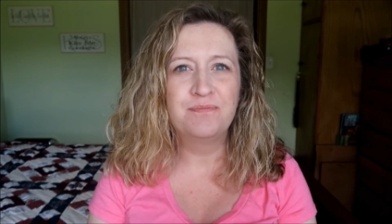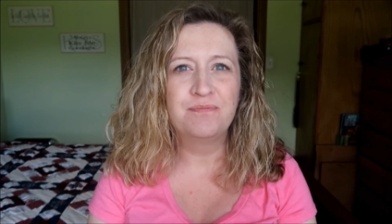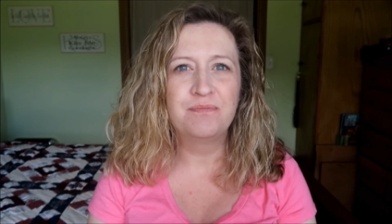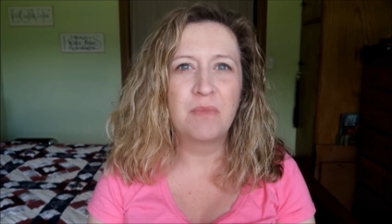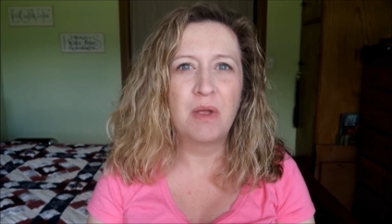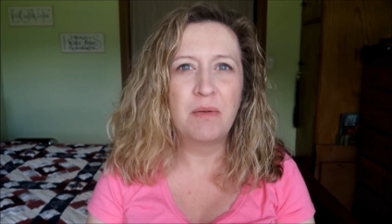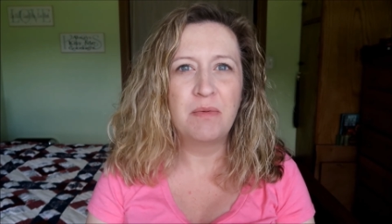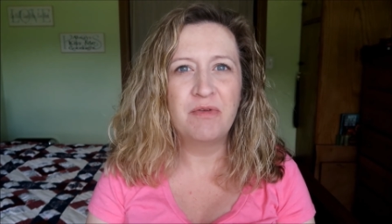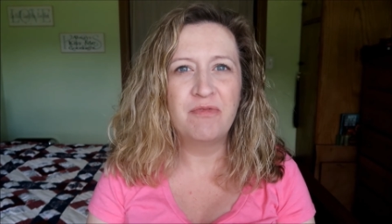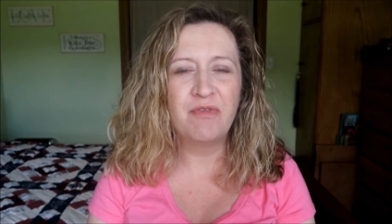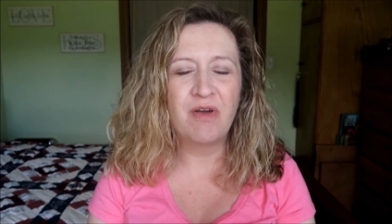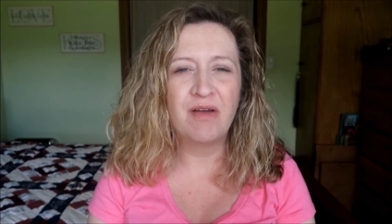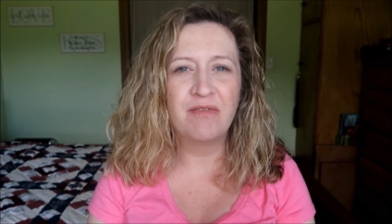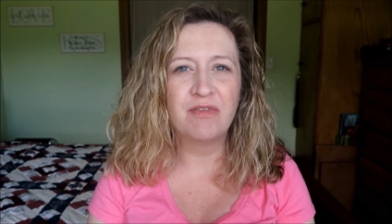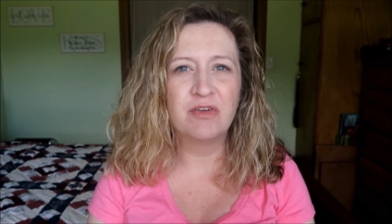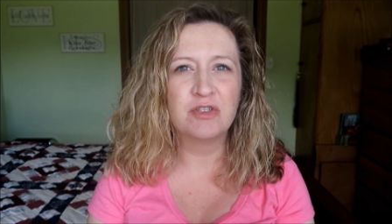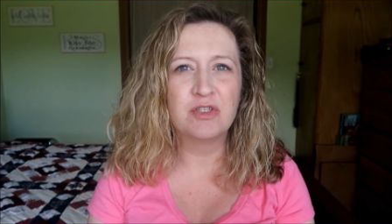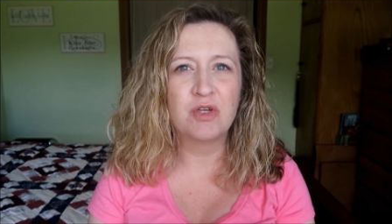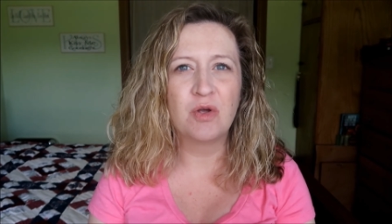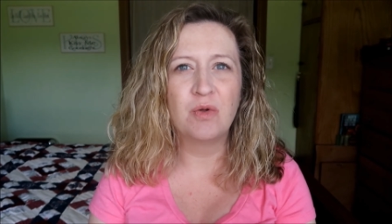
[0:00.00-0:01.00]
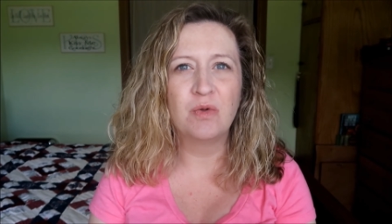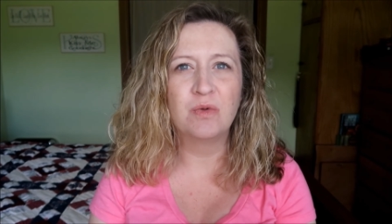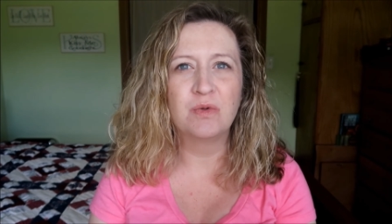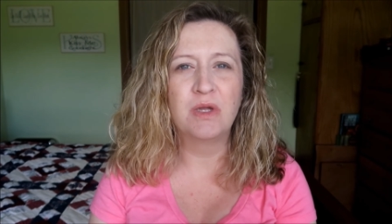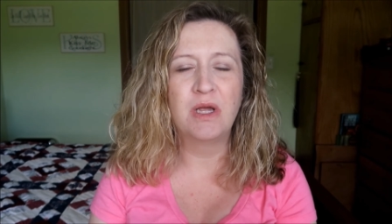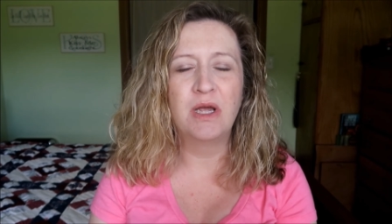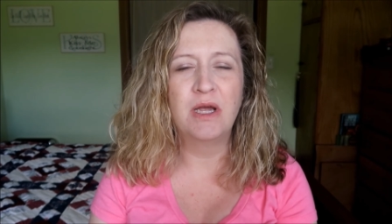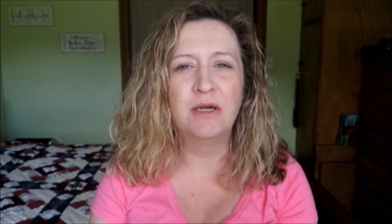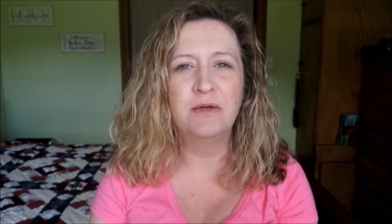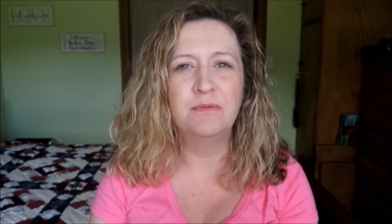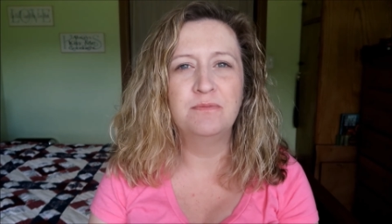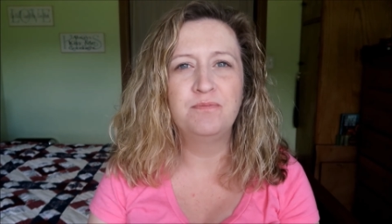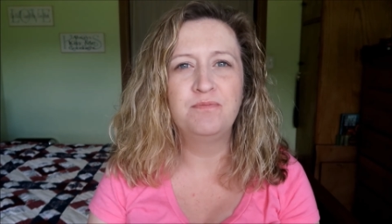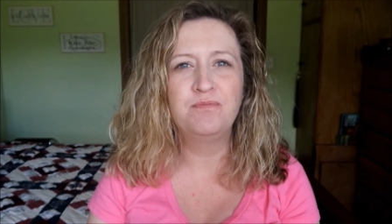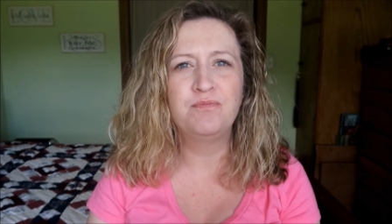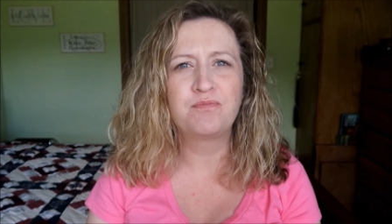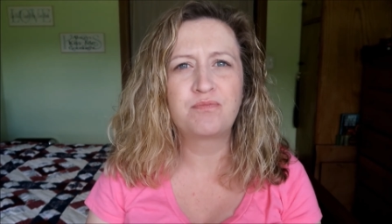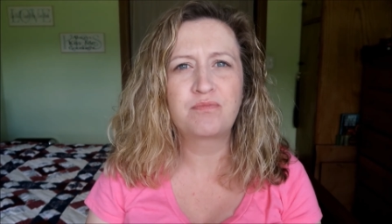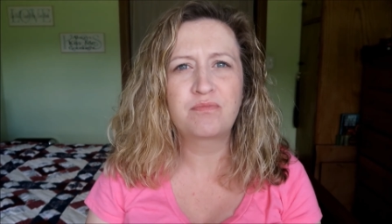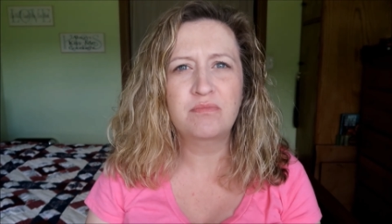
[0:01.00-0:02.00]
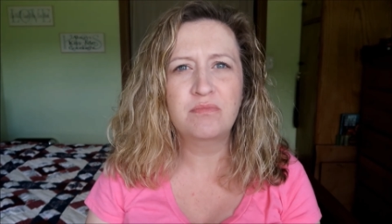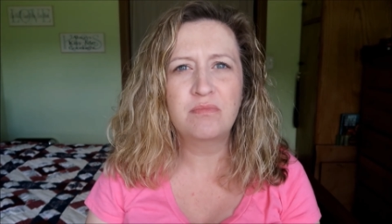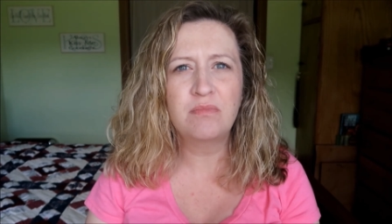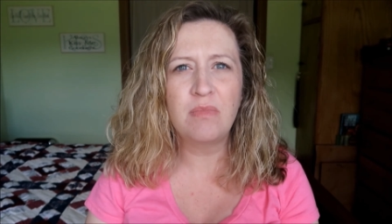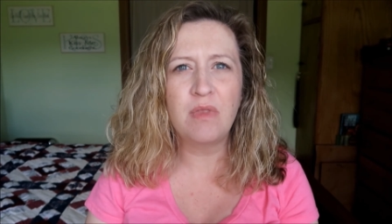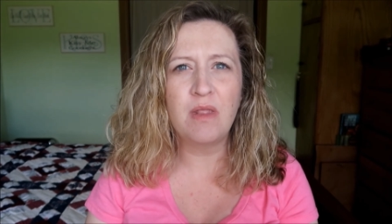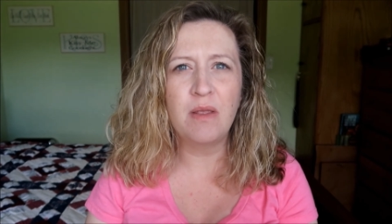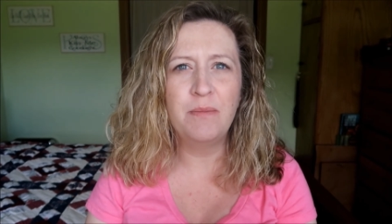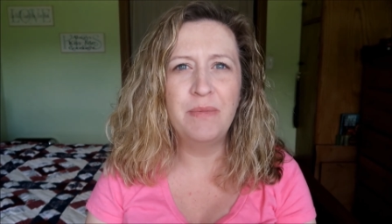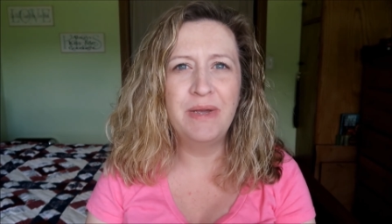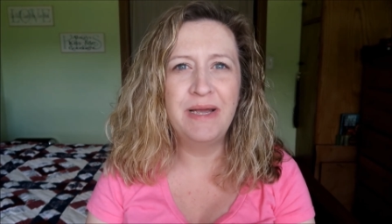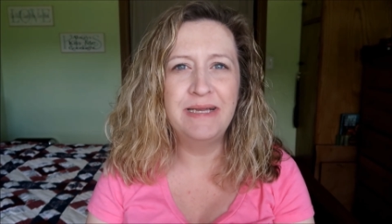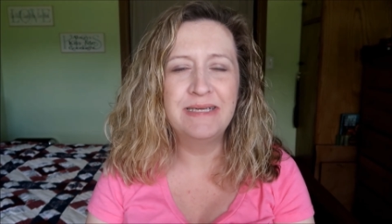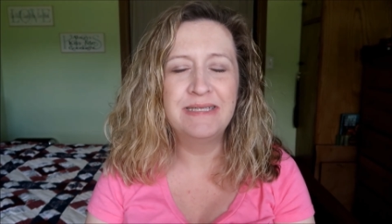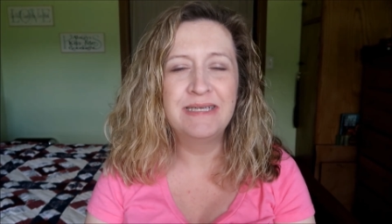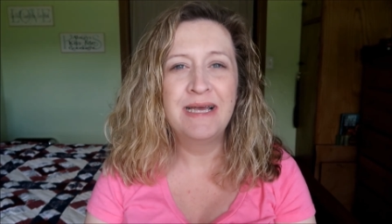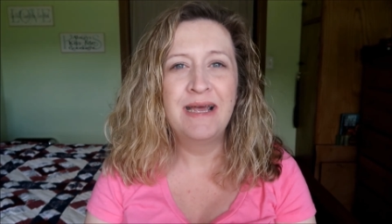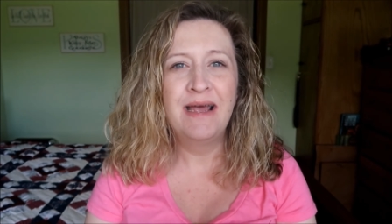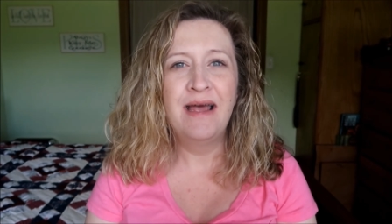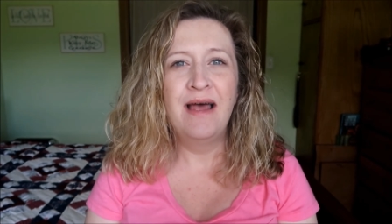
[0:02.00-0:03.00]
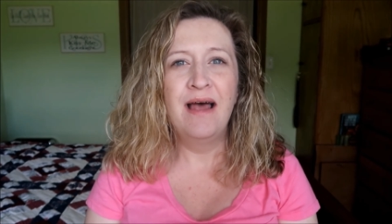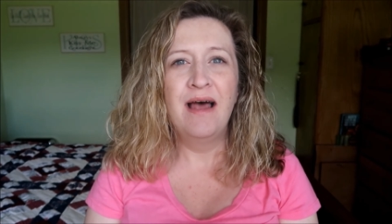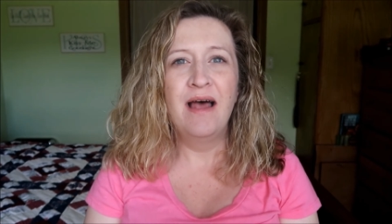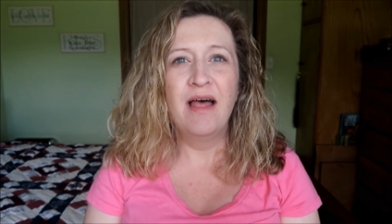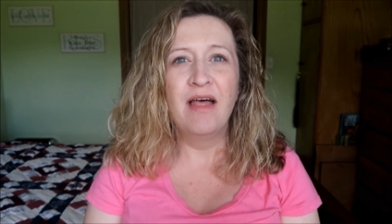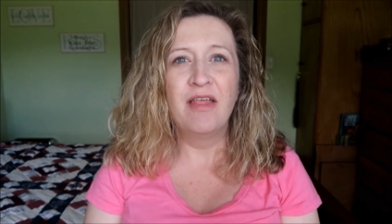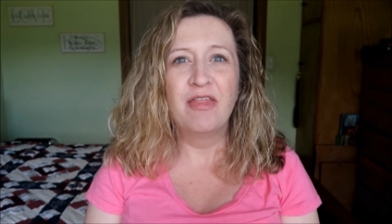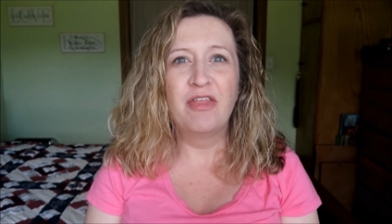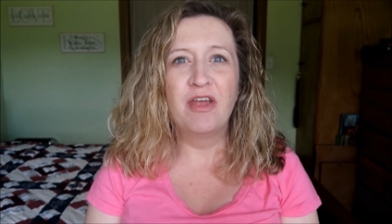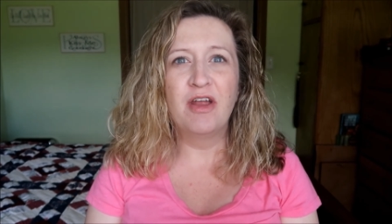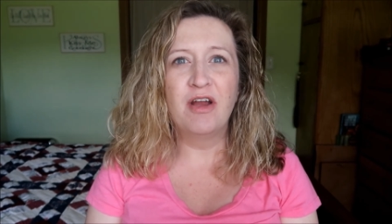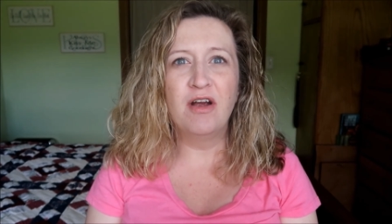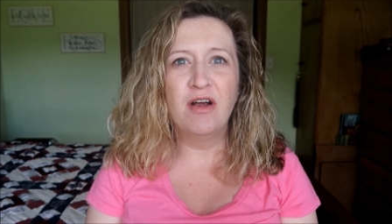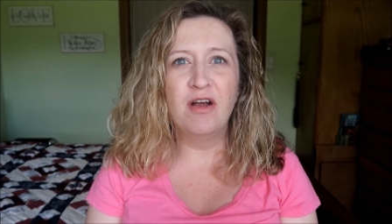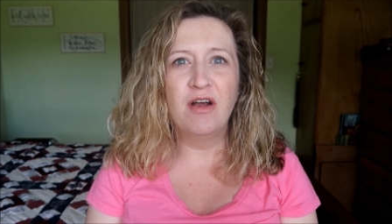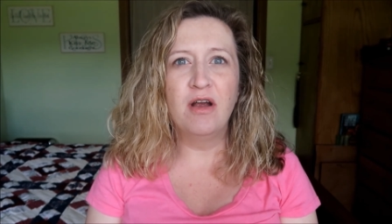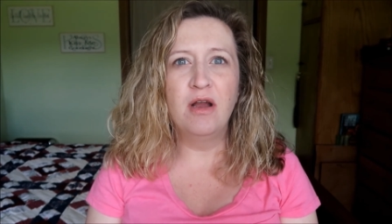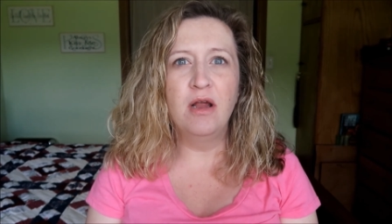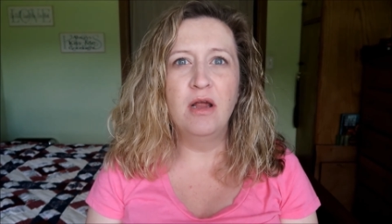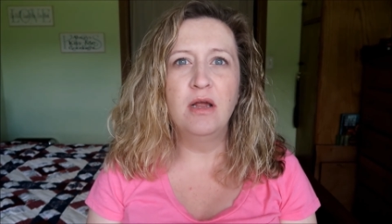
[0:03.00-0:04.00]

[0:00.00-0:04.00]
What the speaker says: maybe 5 years old. But there's